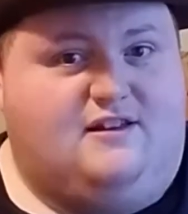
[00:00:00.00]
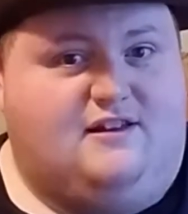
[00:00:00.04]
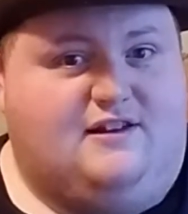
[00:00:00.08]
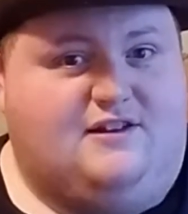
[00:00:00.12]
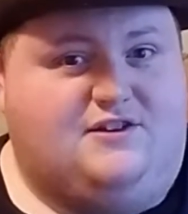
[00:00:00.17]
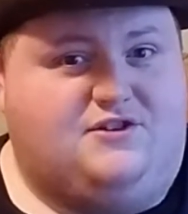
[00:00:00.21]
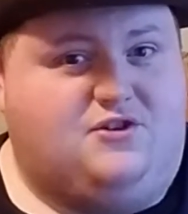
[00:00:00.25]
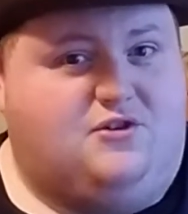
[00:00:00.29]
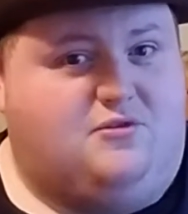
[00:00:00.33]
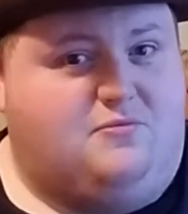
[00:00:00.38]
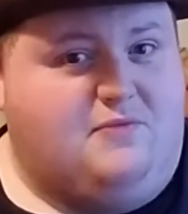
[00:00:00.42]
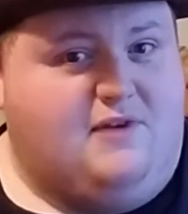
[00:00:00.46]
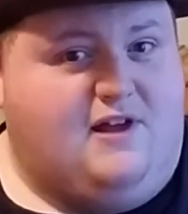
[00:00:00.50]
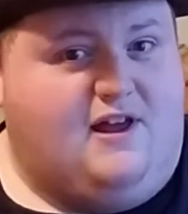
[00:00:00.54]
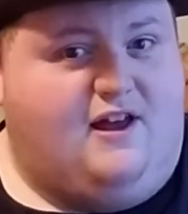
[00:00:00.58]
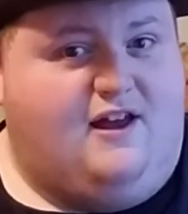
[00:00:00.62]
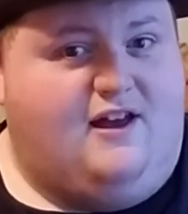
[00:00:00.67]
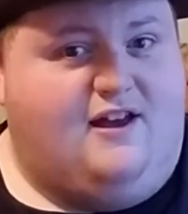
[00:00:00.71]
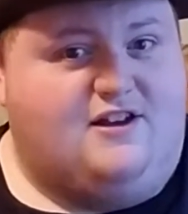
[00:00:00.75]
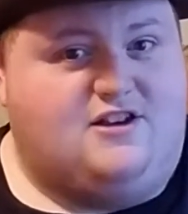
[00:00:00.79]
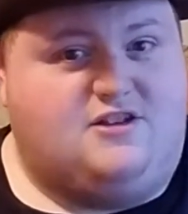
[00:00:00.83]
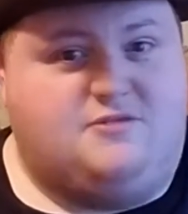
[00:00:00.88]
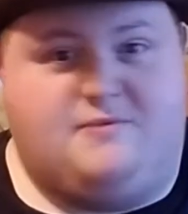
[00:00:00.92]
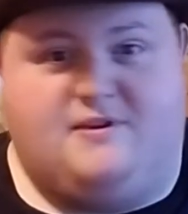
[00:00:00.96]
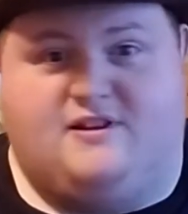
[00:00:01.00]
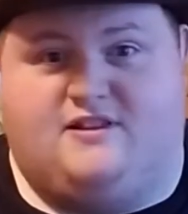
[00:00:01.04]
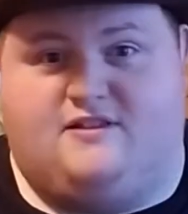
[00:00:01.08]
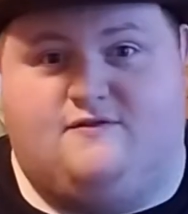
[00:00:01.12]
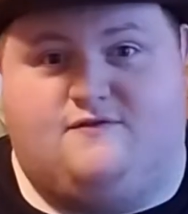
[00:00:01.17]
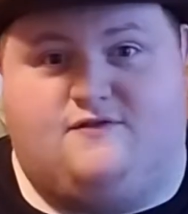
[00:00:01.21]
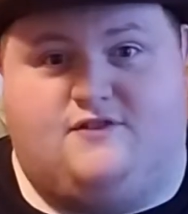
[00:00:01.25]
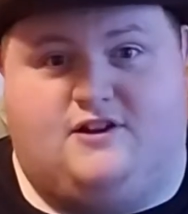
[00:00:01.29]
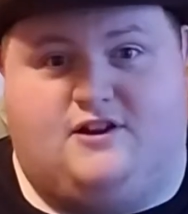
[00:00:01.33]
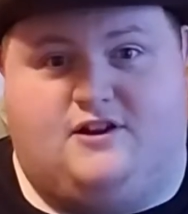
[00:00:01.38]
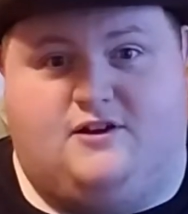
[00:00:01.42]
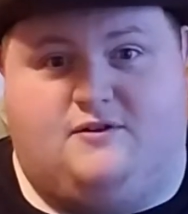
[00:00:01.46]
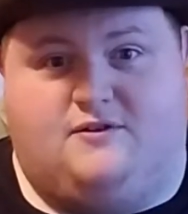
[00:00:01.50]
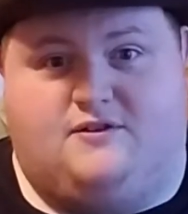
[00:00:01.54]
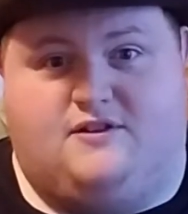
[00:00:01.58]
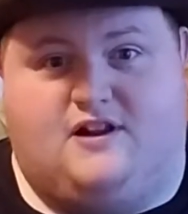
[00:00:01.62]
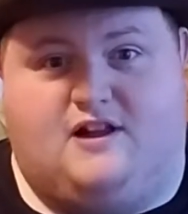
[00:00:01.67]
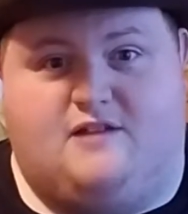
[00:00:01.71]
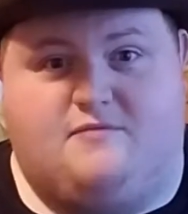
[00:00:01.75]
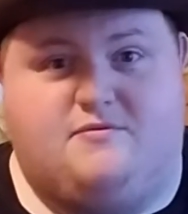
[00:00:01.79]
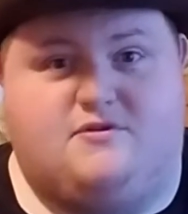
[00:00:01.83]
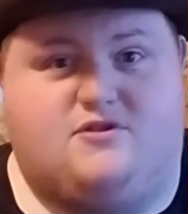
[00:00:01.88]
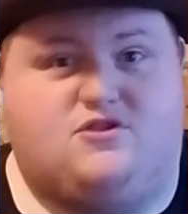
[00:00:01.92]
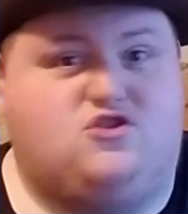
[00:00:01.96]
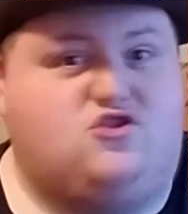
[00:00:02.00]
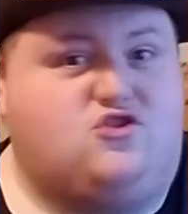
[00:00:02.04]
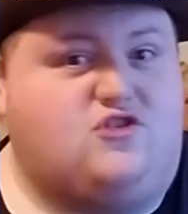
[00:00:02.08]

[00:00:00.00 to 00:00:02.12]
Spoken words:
and told me I had to make the video that I've been